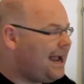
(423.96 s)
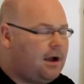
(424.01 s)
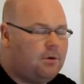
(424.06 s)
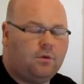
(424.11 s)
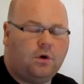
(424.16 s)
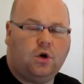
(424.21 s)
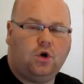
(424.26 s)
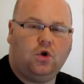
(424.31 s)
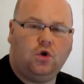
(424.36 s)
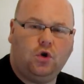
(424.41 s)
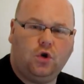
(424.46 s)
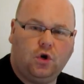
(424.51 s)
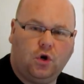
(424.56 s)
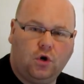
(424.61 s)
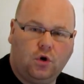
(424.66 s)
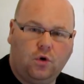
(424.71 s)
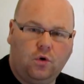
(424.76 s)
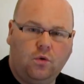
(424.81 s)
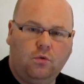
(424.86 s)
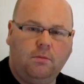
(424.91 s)
out
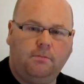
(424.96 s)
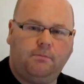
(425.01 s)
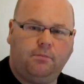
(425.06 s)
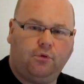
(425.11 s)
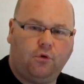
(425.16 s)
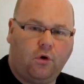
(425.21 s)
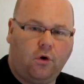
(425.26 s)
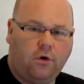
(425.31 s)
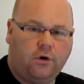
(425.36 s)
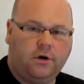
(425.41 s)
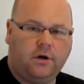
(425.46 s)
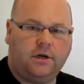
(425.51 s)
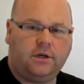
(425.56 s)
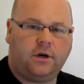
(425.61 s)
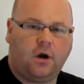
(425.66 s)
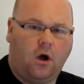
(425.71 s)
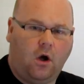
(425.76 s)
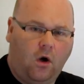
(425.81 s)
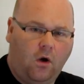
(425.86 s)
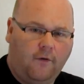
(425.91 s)
new
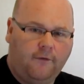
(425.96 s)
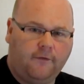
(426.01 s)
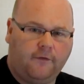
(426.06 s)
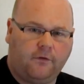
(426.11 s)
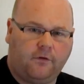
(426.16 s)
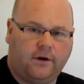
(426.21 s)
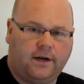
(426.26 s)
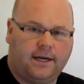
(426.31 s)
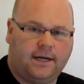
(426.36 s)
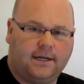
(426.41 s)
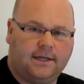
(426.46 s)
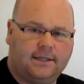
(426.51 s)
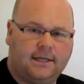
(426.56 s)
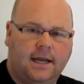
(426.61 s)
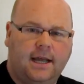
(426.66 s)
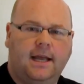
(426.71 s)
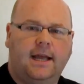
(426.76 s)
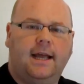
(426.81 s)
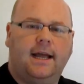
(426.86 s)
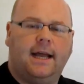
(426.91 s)
product offerings
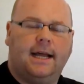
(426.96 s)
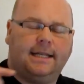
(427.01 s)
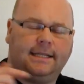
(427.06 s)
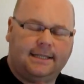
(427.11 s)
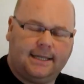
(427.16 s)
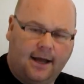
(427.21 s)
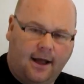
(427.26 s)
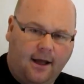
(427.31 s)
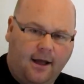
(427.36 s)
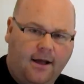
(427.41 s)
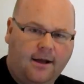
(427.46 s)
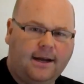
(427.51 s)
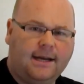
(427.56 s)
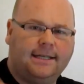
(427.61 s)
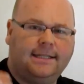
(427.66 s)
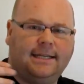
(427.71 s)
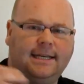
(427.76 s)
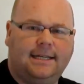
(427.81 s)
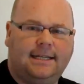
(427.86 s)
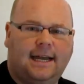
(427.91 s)

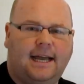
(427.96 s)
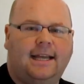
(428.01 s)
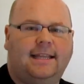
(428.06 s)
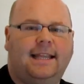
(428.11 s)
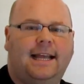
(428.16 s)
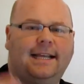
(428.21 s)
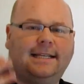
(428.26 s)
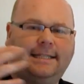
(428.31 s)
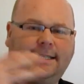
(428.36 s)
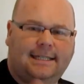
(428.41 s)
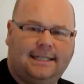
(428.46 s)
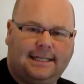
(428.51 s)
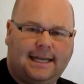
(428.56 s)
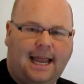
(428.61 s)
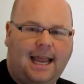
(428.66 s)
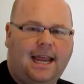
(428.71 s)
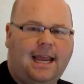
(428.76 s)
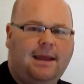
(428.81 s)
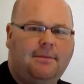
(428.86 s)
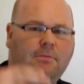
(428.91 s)
targeted at that
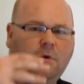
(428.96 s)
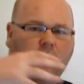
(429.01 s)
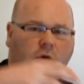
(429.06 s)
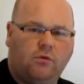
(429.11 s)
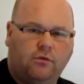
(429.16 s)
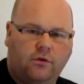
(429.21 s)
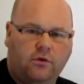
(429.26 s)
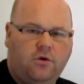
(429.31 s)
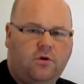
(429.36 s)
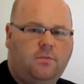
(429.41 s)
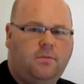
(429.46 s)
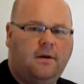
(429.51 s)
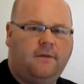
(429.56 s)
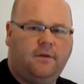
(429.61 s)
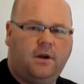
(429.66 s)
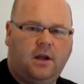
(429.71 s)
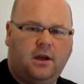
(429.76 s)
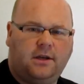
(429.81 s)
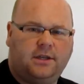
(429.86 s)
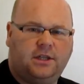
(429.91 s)
same group
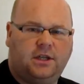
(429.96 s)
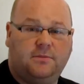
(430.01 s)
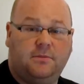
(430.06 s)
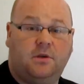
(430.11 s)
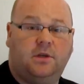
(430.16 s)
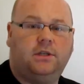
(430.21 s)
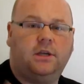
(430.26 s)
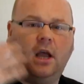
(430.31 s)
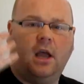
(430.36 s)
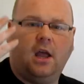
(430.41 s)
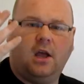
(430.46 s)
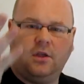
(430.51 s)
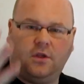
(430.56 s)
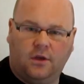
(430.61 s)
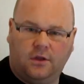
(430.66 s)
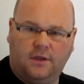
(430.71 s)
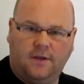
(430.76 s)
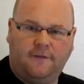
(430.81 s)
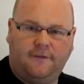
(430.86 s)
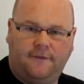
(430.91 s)
of customers
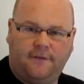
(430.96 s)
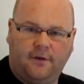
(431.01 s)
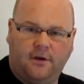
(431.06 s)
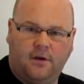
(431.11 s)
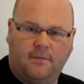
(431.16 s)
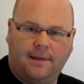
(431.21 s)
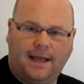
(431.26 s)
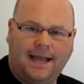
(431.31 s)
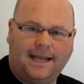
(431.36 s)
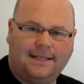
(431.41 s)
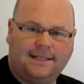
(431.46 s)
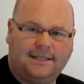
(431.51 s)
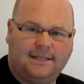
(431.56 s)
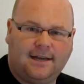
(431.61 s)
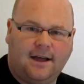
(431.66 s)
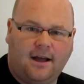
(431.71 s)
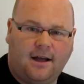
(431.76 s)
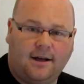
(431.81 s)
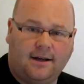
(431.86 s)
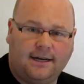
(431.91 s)
that the firm has
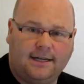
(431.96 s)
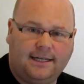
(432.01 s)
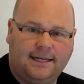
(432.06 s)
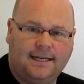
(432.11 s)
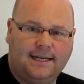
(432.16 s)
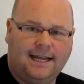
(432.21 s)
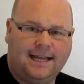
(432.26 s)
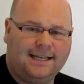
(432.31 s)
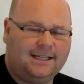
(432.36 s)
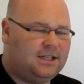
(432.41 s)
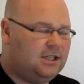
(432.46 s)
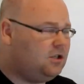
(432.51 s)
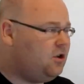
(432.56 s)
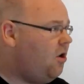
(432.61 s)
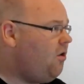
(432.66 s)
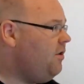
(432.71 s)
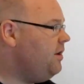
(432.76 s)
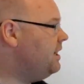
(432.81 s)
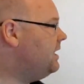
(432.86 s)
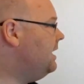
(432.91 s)
targeted
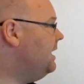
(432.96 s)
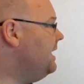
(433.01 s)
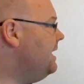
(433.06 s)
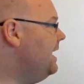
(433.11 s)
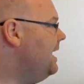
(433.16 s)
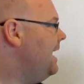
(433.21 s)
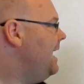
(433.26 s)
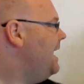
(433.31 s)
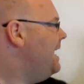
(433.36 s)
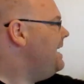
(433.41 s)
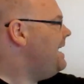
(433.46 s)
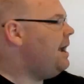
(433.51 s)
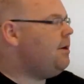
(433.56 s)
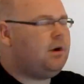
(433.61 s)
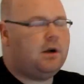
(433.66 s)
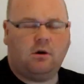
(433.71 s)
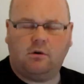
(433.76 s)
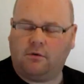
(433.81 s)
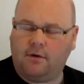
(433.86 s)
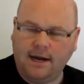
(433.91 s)
historically. Now,
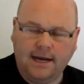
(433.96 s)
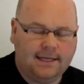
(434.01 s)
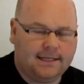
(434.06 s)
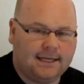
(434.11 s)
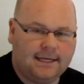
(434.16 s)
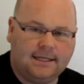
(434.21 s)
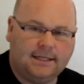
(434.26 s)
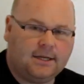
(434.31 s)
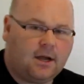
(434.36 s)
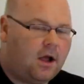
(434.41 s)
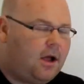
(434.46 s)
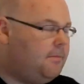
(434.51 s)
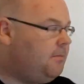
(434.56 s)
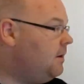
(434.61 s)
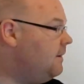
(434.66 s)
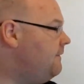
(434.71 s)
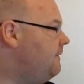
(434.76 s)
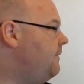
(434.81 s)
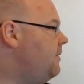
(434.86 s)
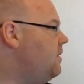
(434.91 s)
a great
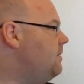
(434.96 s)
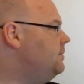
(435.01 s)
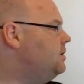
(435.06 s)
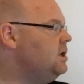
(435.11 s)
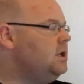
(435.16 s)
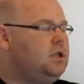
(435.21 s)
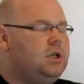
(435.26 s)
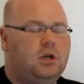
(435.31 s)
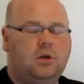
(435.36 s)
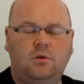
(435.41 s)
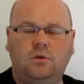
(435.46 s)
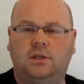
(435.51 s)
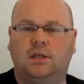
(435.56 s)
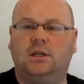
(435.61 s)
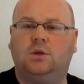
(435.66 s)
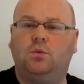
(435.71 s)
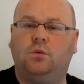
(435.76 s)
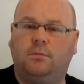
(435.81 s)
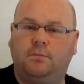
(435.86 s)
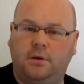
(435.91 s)
example of firms that use
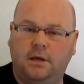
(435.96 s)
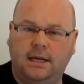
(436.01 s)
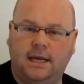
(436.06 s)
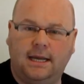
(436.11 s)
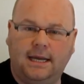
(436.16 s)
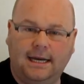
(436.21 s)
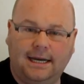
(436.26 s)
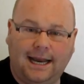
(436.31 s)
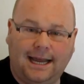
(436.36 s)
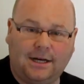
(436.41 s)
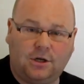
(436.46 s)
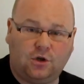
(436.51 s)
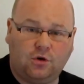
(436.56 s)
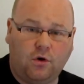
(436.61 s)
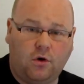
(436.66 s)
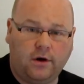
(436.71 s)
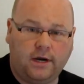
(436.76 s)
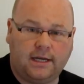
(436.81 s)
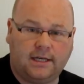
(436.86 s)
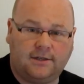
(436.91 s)
this would be
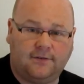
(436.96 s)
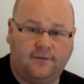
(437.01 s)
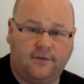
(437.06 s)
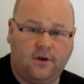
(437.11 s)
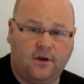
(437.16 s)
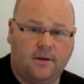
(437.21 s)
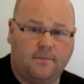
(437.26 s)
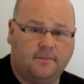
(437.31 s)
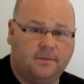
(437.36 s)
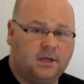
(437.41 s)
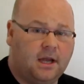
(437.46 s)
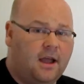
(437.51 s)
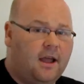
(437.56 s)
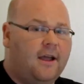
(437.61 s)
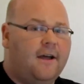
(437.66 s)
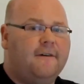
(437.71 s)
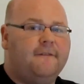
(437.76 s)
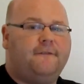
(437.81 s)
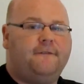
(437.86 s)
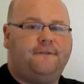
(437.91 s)
electronics firms.
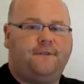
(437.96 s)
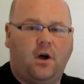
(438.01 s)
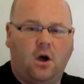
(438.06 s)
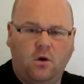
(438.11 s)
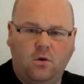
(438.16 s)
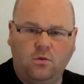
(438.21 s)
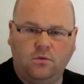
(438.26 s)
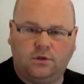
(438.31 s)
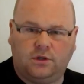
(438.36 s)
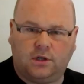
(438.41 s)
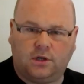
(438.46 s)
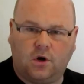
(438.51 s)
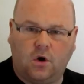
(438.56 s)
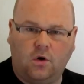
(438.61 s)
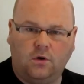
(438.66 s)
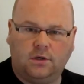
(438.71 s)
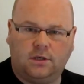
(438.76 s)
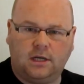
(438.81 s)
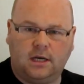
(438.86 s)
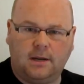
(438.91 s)
Phones are
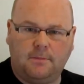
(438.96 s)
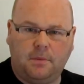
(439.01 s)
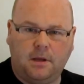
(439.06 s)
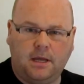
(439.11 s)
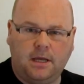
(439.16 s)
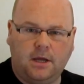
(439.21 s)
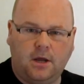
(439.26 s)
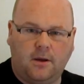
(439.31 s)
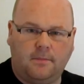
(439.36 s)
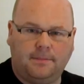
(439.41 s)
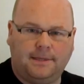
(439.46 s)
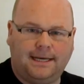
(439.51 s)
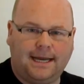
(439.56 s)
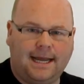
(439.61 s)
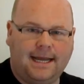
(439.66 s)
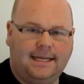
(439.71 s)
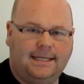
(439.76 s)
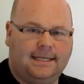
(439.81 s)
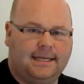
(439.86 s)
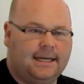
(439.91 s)
constantly being
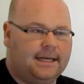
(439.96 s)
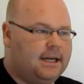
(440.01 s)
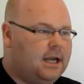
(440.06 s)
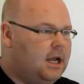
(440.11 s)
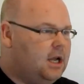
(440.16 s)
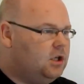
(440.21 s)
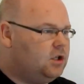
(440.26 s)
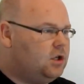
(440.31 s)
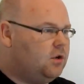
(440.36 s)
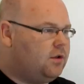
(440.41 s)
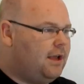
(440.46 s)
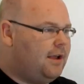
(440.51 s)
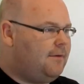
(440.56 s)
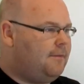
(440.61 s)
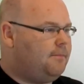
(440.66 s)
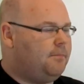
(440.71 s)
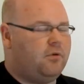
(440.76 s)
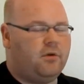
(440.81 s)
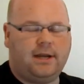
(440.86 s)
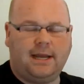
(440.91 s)
updated, so they'll
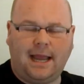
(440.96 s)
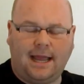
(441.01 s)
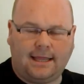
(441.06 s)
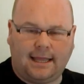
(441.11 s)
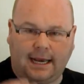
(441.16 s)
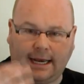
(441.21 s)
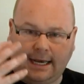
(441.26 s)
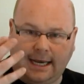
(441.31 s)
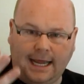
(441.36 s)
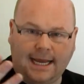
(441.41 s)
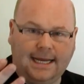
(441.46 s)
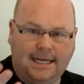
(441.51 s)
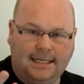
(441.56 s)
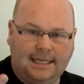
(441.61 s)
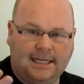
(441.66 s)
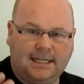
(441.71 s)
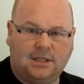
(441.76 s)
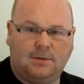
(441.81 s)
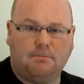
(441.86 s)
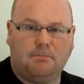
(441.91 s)
bring out the
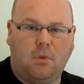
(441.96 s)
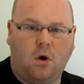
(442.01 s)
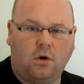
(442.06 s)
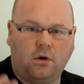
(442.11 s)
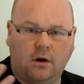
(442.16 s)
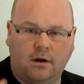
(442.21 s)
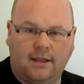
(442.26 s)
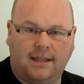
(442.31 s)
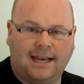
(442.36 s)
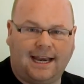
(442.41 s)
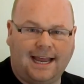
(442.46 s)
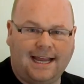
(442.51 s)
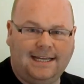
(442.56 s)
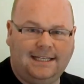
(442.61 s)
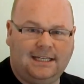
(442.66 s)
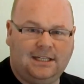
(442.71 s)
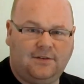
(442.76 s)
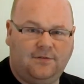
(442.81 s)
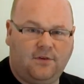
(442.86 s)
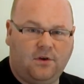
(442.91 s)
latest model, the
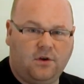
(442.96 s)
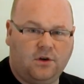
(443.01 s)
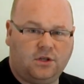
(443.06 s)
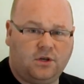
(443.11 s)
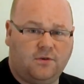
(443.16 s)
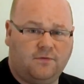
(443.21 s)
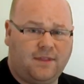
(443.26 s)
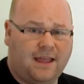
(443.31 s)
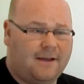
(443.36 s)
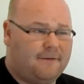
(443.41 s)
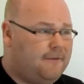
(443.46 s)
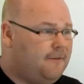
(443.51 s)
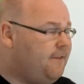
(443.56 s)
latest version of that